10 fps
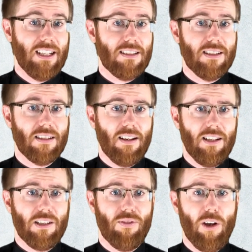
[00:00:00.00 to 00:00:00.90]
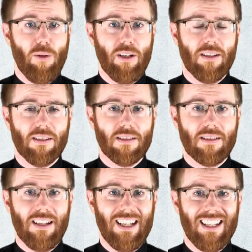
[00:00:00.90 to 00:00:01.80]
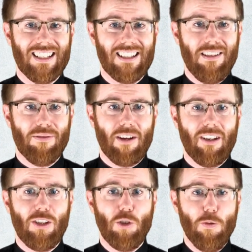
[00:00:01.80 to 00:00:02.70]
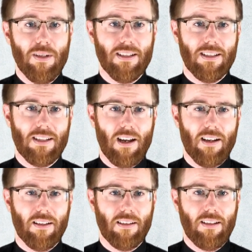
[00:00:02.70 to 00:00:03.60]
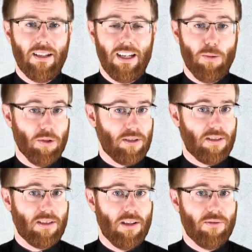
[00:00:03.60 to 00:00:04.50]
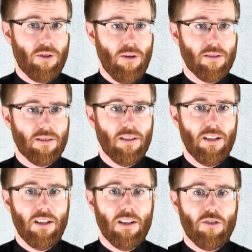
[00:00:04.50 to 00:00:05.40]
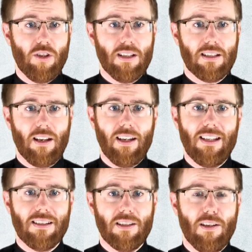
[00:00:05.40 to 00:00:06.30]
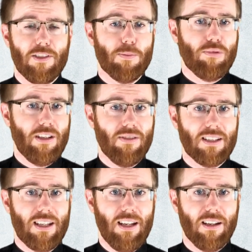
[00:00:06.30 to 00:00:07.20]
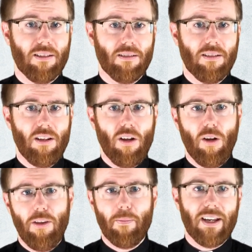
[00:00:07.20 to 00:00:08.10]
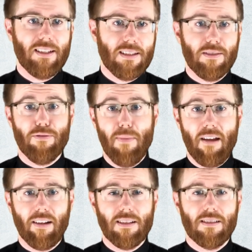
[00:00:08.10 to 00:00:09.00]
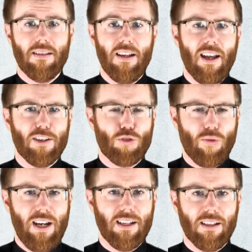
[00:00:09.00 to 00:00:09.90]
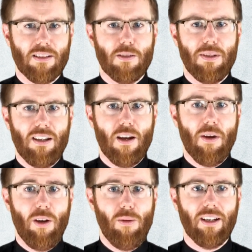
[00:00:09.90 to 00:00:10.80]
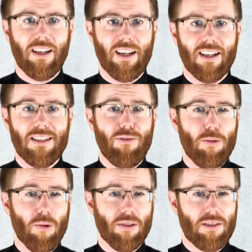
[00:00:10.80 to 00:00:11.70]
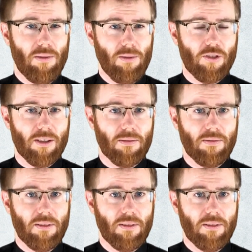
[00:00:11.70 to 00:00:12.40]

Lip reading: His desires for holiness is still a very human desire. He wants to serve God, just like he served his previous king, on the basis of merit and training to become holy as if he were a soldier.